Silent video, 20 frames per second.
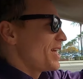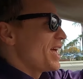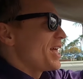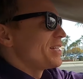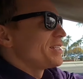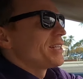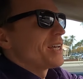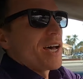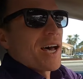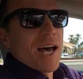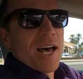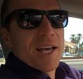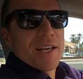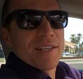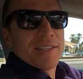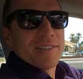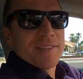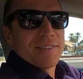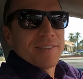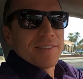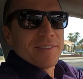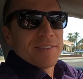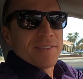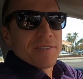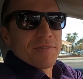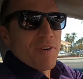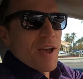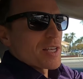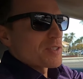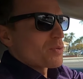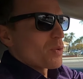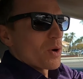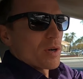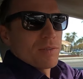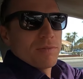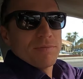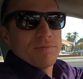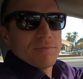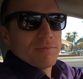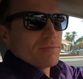And uh, fast
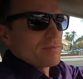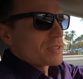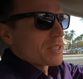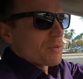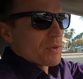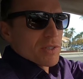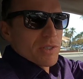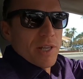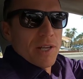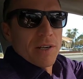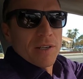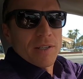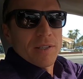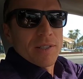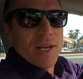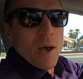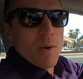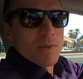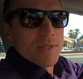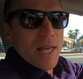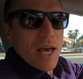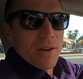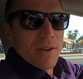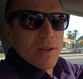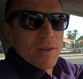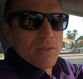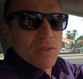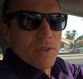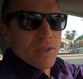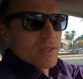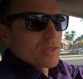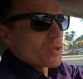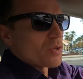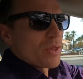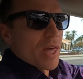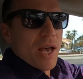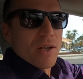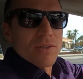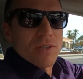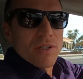forward, several years later, I was down in Arizona,
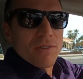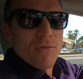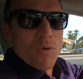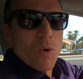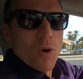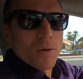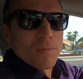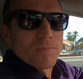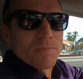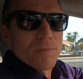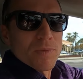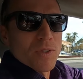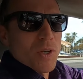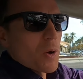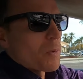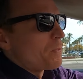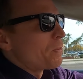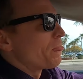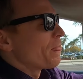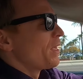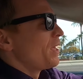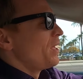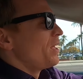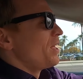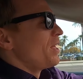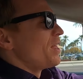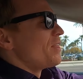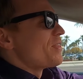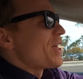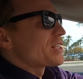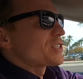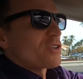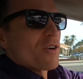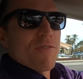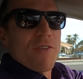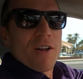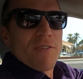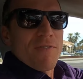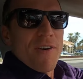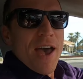two thousand four. So that's a
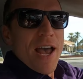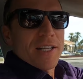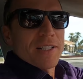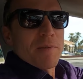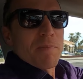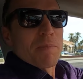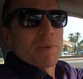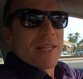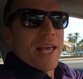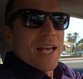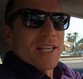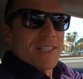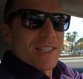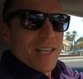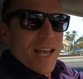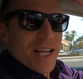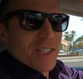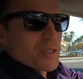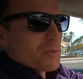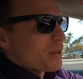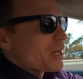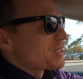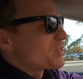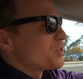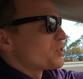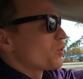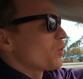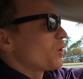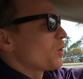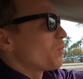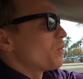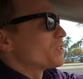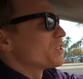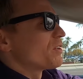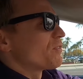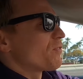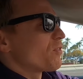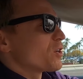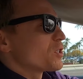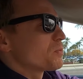little fun fact, but that Scottsdale Plaza Resort
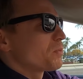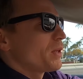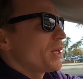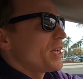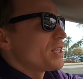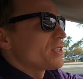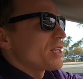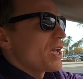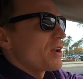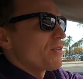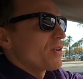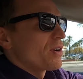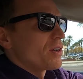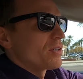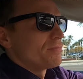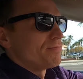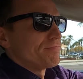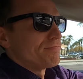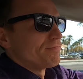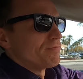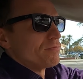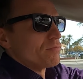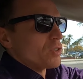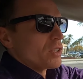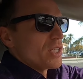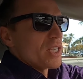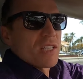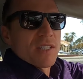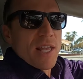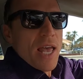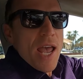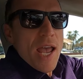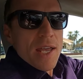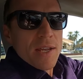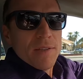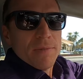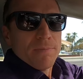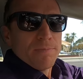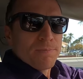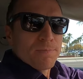was the first place I ever really
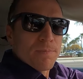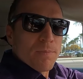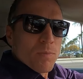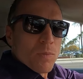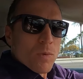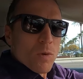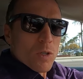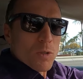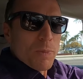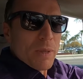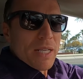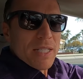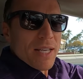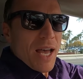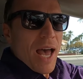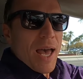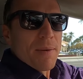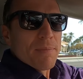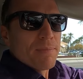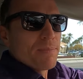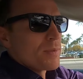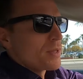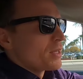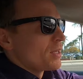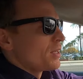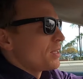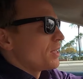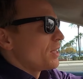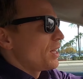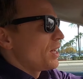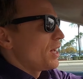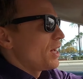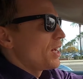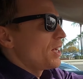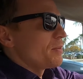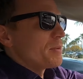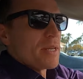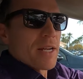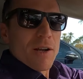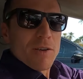stayed or spent any time
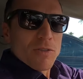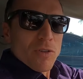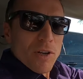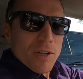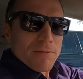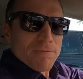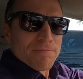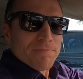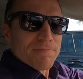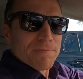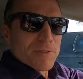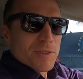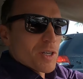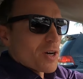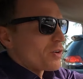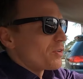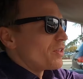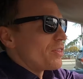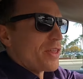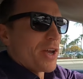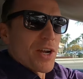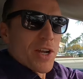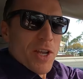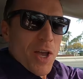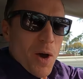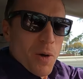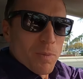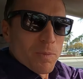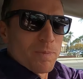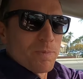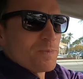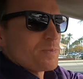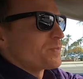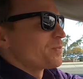uh, in Arizona. So there you go.